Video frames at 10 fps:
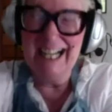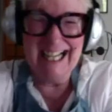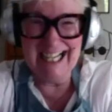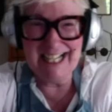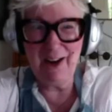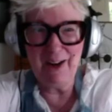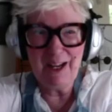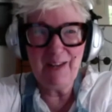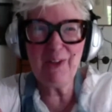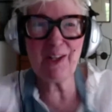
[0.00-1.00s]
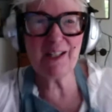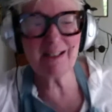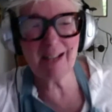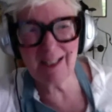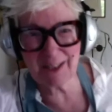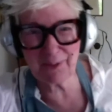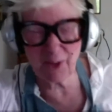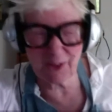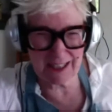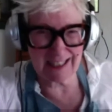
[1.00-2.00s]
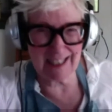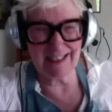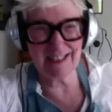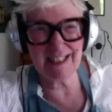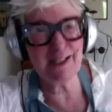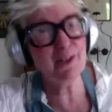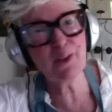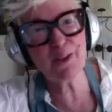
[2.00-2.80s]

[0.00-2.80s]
No, if you can dance Fosse dances, you're not to be